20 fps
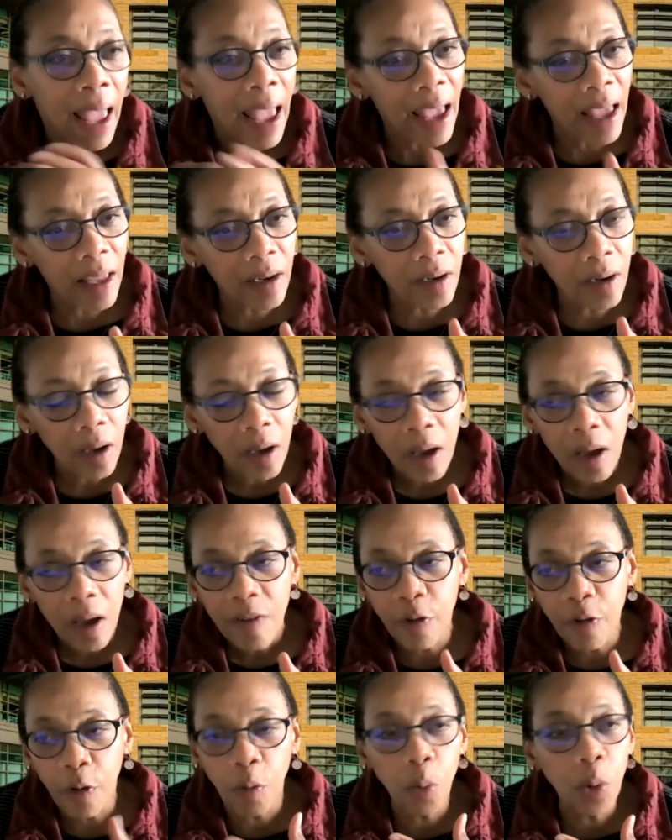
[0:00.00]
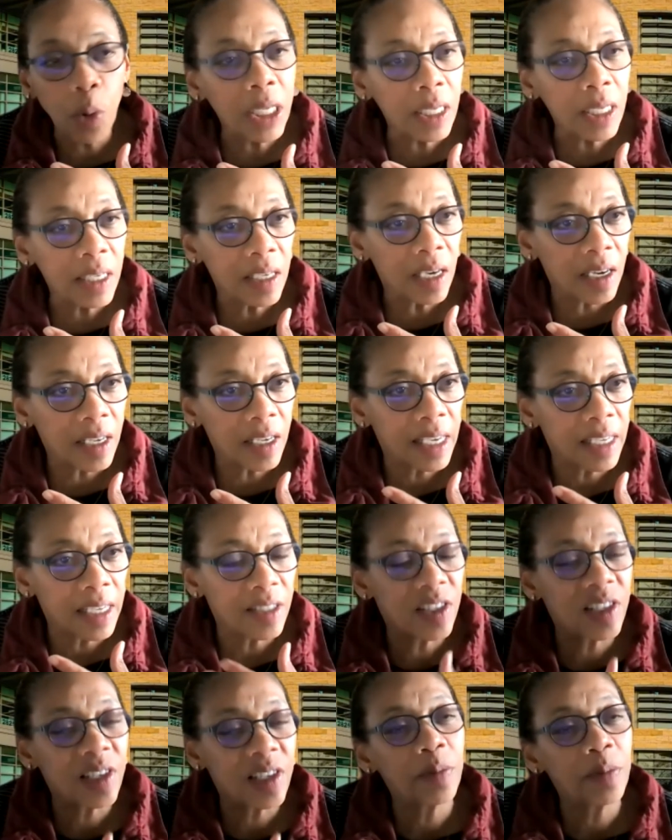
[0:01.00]
And for really young
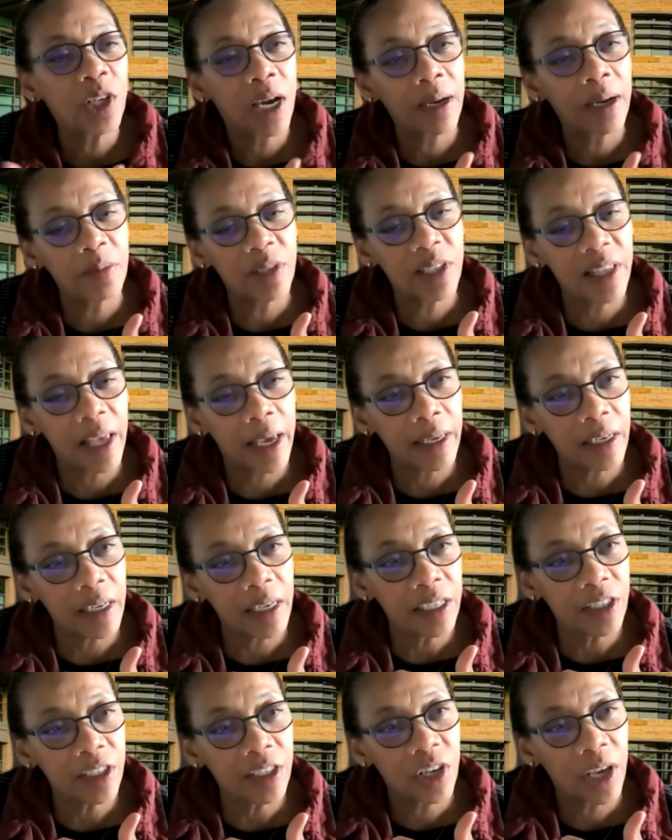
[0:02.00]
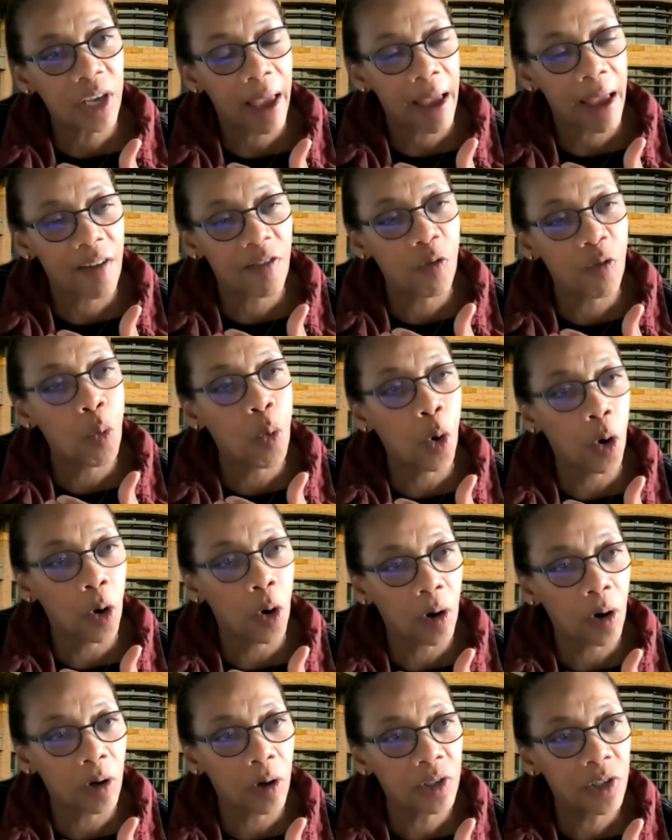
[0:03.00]
kids, sometimes they need to have
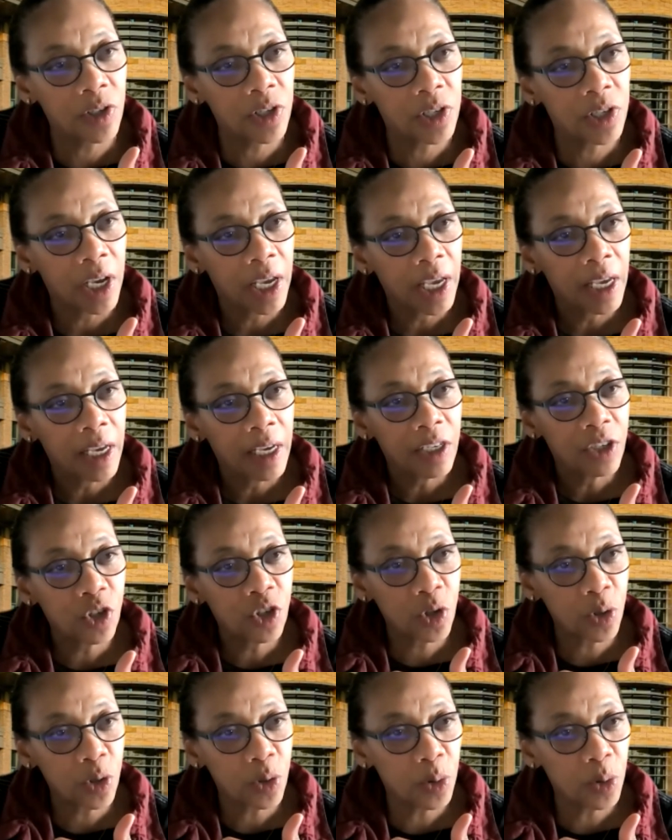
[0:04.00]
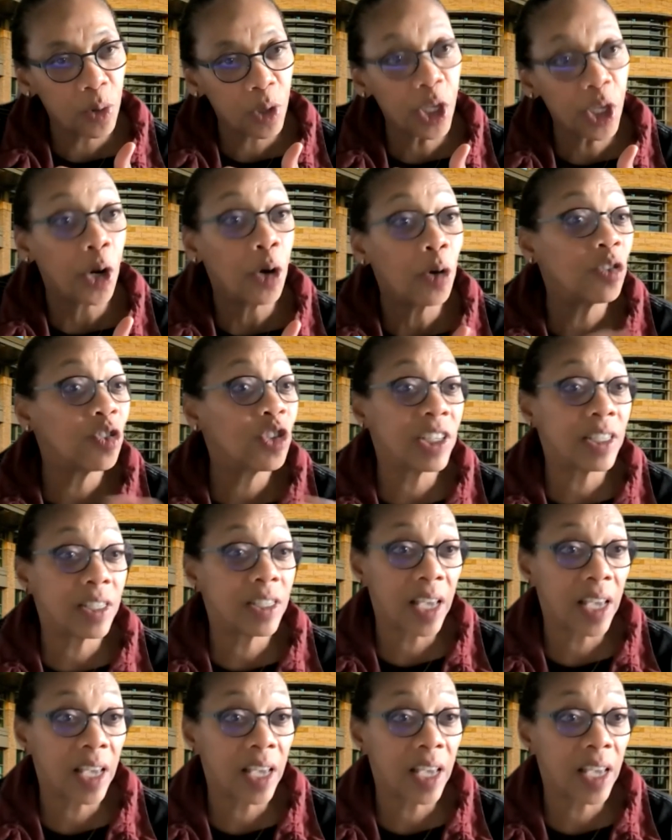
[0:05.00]
words to, just